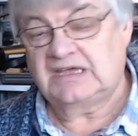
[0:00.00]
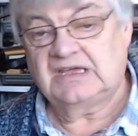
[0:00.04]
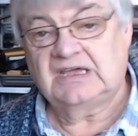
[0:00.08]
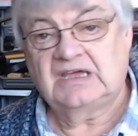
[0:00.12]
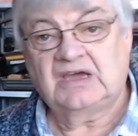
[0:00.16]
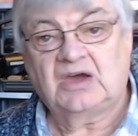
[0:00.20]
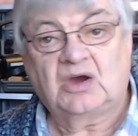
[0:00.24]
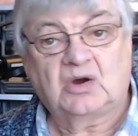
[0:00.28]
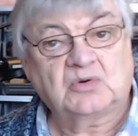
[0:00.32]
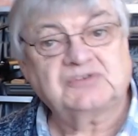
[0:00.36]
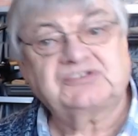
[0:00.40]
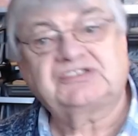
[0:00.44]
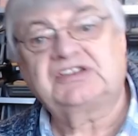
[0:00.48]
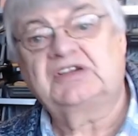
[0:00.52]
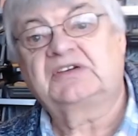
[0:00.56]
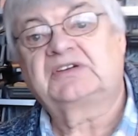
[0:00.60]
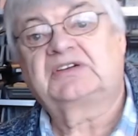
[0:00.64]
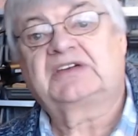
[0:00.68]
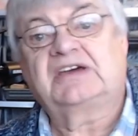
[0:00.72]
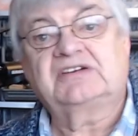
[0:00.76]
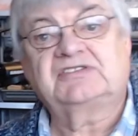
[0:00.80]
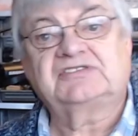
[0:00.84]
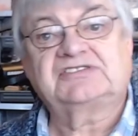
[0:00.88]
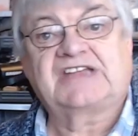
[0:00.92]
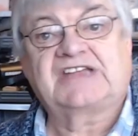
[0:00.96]
also
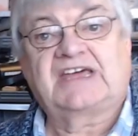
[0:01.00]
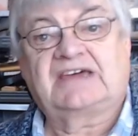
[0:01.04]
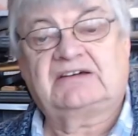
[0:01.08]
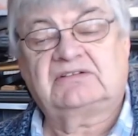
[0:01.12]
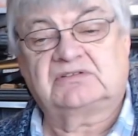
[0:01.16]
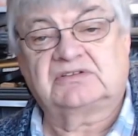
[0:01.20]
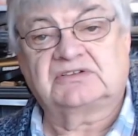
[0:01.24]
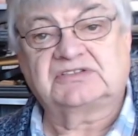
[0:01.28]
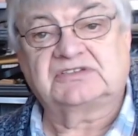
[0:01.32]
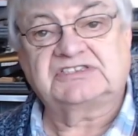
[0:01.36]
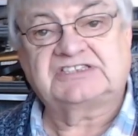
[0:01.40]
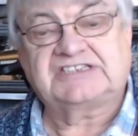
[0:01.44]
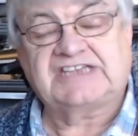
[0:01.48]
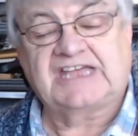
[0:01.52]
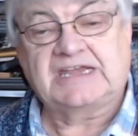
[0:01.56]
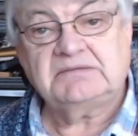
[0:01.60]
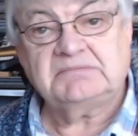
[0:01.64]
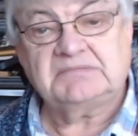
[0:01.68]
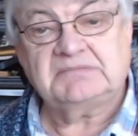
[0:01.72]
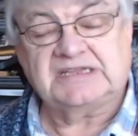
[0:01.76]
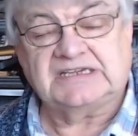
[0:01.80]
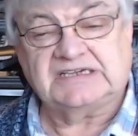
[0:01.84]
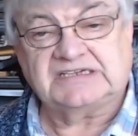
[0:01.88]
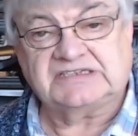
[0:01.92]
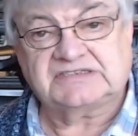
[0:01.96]
goes out on 10
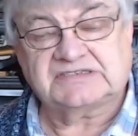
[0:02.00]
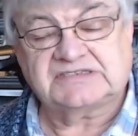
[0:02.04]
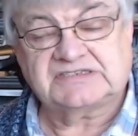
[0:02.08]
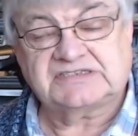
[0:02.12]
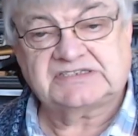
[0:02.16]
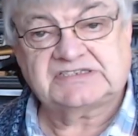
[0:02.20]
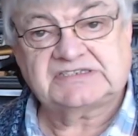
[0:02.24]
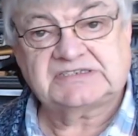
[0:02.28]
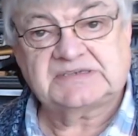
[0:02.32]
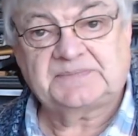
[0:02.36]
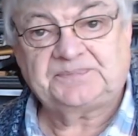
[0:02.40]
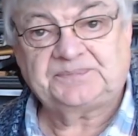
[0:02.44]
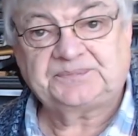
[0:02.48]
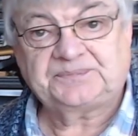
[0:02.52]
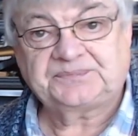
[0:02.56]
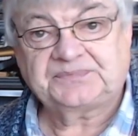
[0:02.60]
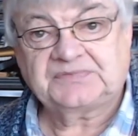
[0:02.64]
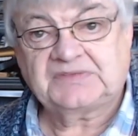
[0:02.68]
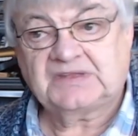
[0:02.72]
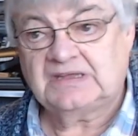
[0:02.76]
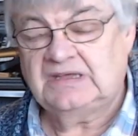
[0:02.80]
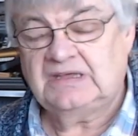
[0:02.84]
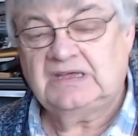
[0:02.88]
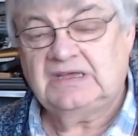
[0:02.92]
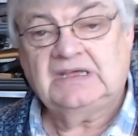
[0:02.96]
metres,
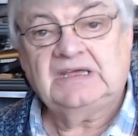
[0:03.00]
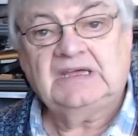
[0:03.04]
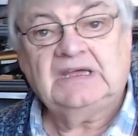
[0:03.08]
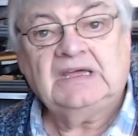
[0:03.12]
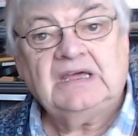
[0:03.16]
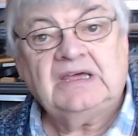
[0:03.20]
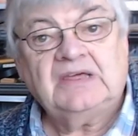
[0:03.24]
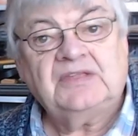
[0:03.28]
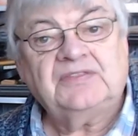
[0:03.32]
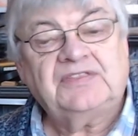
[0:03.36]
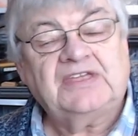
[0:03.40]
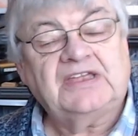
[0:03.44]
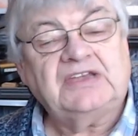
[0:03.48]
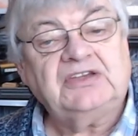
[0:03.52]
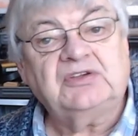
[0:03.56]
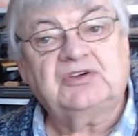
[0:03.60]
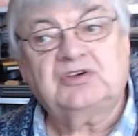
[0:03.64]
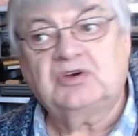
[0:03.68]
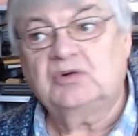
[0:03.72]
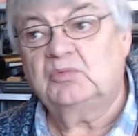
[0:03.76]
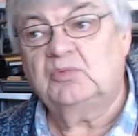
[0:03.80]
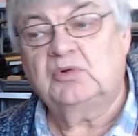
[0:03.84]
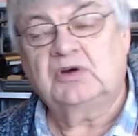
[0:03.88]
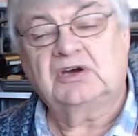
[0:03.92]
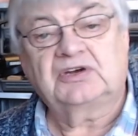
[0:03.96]
then you
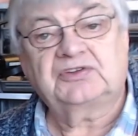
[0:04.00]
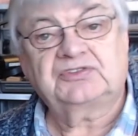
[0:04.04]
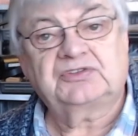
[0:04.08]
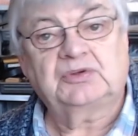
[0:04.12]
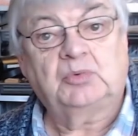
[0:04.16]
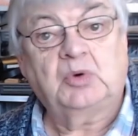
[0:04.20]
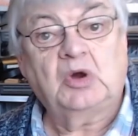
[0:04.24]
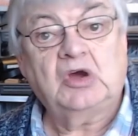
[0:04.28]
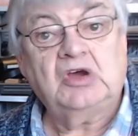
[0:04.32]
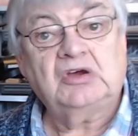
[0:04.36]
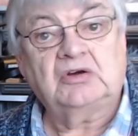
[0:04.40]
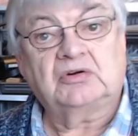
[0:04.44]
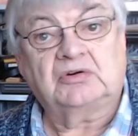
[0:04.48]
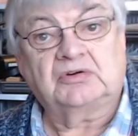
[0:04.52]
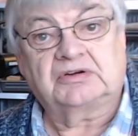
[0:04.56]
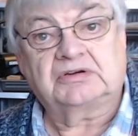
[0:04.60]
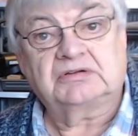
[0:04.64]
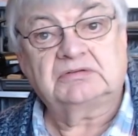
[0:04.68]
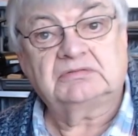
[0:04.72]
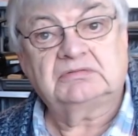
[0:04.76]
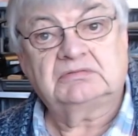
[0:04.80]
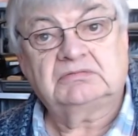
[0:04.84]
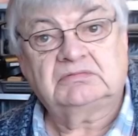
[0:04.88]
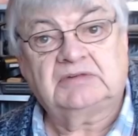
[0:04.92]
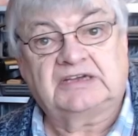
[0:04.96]
can work the world
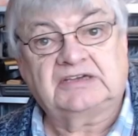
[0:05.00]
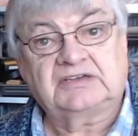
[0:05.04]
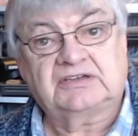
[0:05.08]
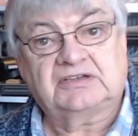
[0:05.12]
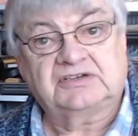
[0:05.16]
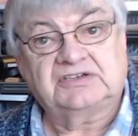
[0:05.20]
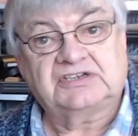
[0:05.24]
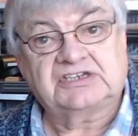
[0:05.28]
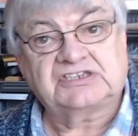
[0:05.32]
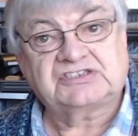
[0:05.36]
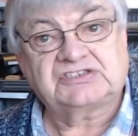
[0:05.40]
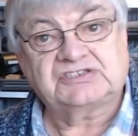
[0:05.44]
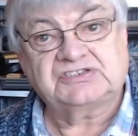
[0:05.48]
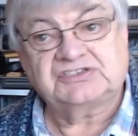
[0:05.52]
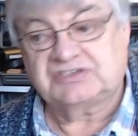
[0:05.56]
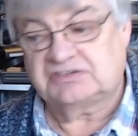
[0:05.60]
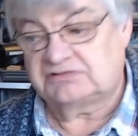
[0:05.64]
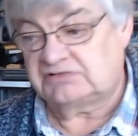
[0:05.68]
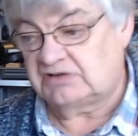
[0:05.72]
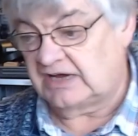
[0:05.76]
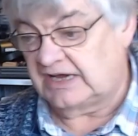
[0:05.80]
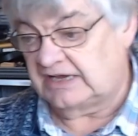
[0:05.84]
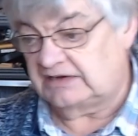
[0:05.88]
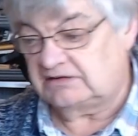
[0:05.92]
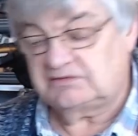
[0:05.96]
when conditions are
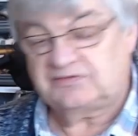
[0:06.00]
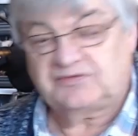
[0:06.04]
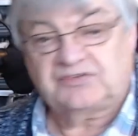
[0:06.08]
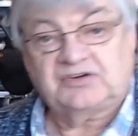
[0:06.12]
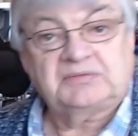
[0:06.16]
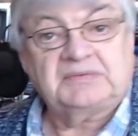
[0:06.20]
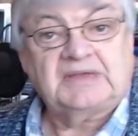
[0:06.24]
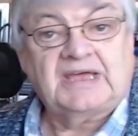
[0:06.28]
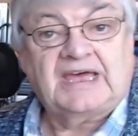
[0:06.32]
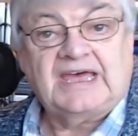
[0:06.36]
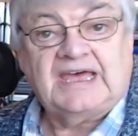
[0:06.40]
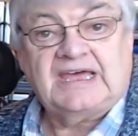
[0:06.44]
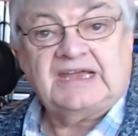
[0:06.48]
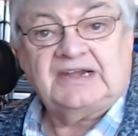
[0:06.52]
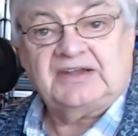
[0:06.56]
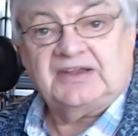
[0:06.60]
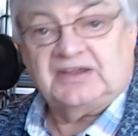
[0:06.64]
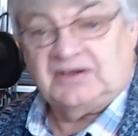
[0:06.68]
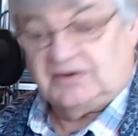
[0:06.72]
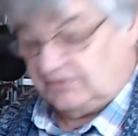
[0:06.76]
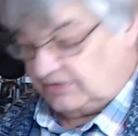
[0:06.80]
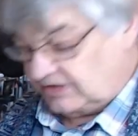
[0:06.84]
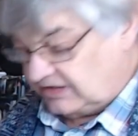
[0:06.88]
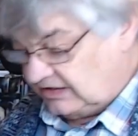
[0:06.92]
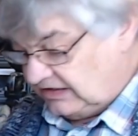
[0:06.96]
right from your
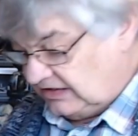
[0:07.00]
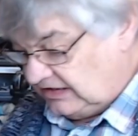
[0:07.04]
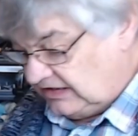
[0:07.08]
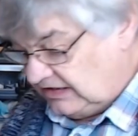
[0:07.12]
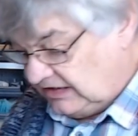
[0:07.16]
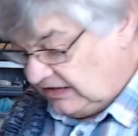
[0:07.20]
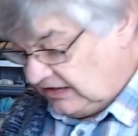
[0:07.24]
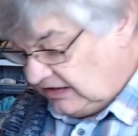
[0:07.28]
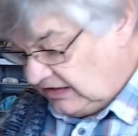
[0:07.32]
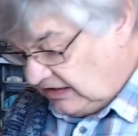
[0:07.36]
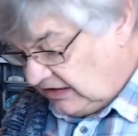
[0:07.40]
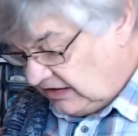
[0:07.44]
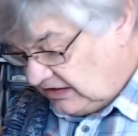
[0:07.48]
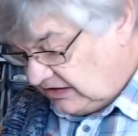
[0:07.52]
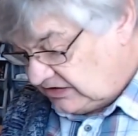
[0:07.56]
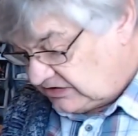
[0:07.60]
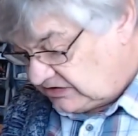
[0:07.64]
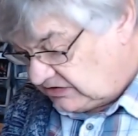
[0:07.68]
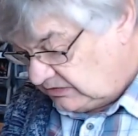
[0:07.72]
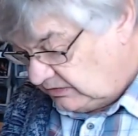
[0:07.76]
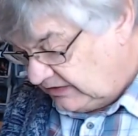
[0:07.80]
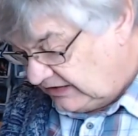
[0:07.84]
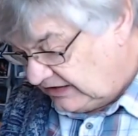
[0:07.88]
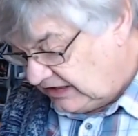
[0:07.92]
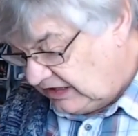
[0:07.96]
handheld.
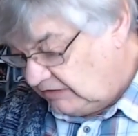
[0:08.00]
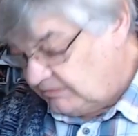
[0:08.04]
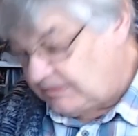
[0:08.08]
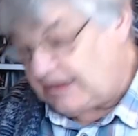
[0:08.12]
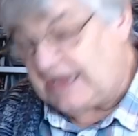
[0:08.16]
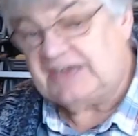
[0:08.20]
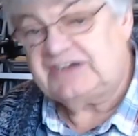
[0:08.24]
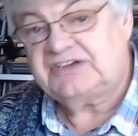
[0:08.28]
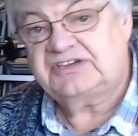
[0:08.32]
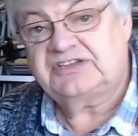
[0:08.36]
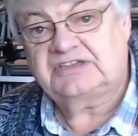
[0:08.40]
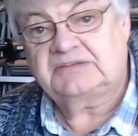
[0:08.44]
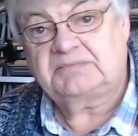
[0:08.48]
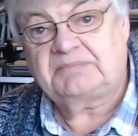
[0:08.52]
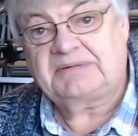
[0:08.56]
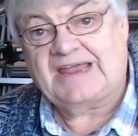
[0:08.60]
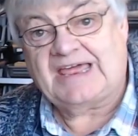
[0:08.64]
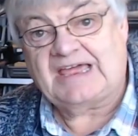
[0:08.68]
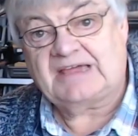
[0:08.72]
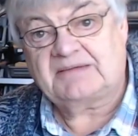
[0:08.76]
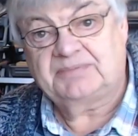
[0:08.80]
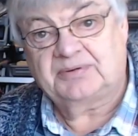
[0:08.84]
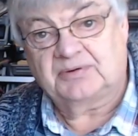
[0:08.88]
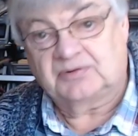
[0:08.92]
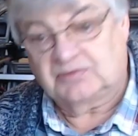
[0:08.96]
Shall we go back to the
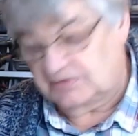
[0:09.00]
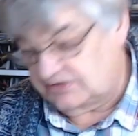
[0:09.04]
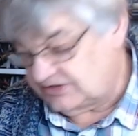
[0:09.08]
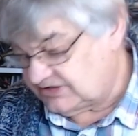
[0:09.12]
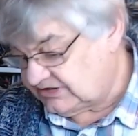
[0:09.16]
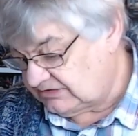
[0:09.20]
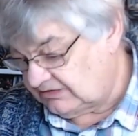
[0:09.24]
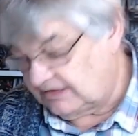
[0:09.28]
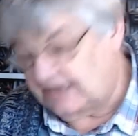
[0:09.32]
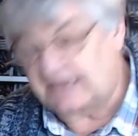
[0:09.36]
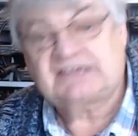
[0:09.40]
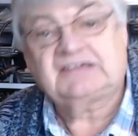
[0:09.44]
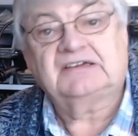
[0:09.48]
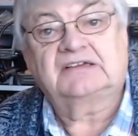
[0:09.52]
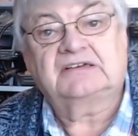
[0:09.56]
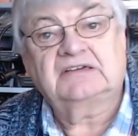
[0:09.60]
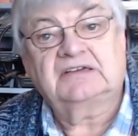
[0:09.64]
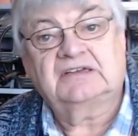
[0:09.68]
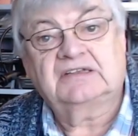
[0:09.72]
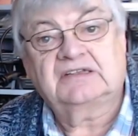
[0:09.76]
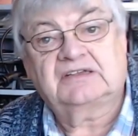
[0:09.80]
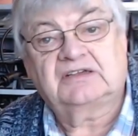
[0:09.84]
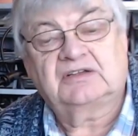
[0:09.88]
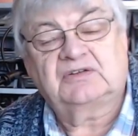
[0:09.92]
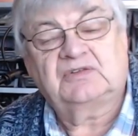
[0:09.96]
blackboard so I
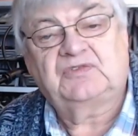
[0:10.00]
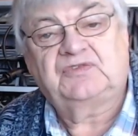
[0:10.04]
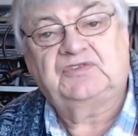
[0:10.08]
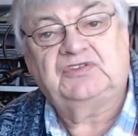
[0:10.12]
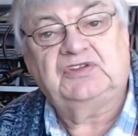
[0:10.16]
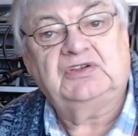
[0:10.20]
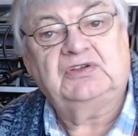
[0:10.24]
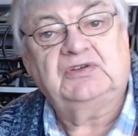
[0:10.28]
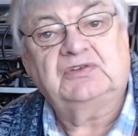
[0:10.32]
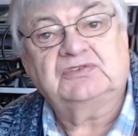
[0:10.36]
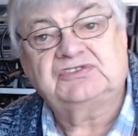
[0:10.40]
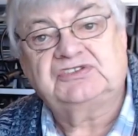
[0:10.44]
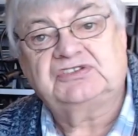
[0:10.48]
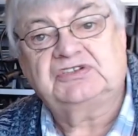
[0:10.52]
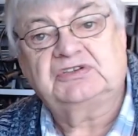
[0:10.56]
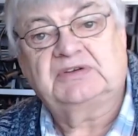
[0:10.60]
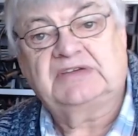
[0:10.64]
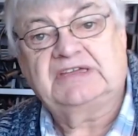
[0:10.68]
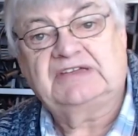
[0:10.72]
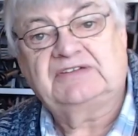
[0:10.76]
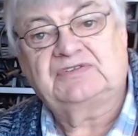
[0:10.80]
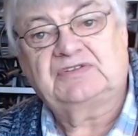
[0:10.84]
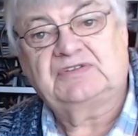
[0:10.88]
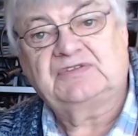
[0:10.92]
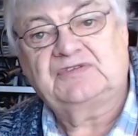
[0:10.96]
can confuse you
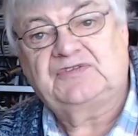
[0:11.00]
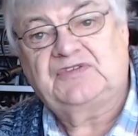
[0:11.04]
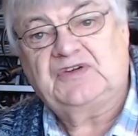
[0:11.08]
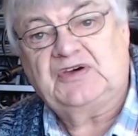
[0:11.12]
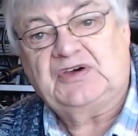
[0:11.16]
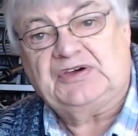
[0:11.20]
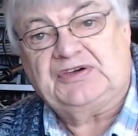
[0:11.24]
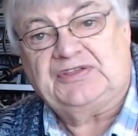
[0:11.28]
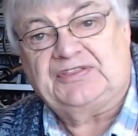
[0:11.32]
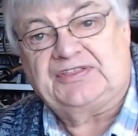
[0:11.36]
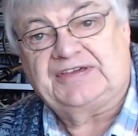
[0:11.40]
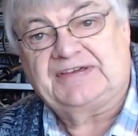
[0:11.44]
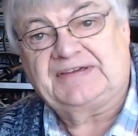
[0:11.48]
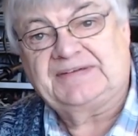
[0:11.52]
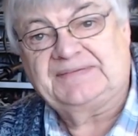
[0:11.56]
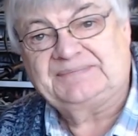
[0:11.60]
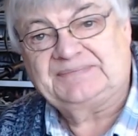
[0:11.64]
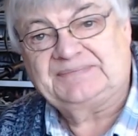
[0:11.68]
even further?